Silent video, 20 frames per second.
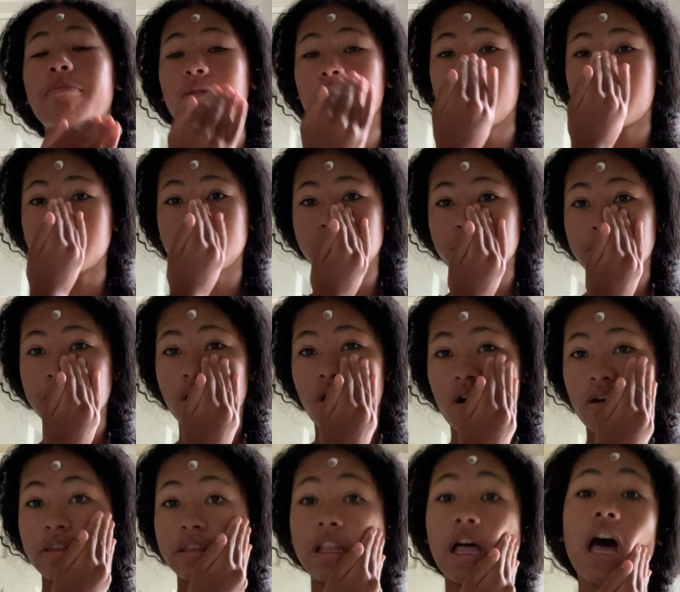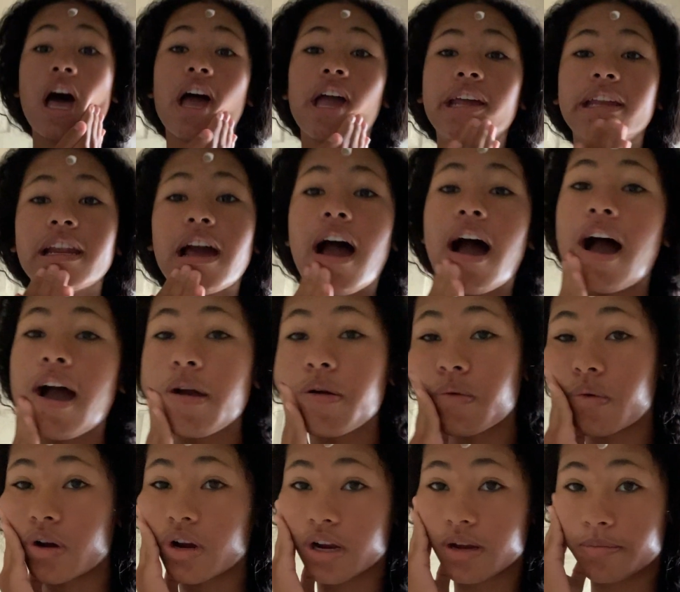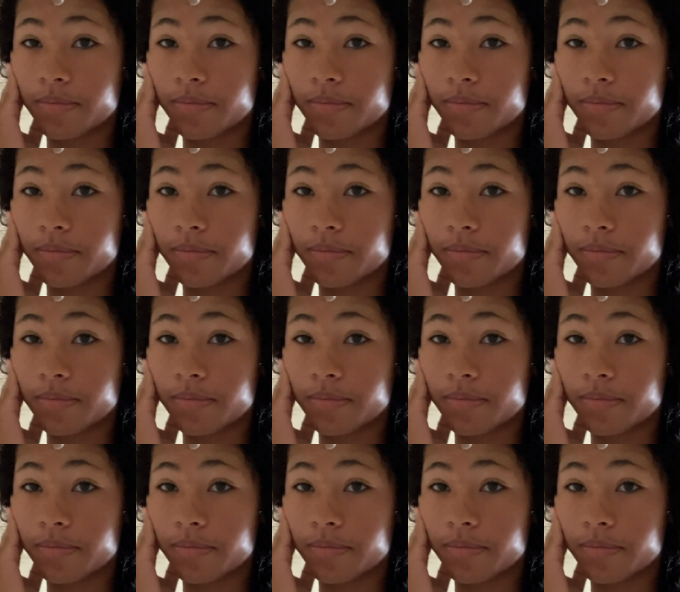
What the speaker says: we're doing online. I work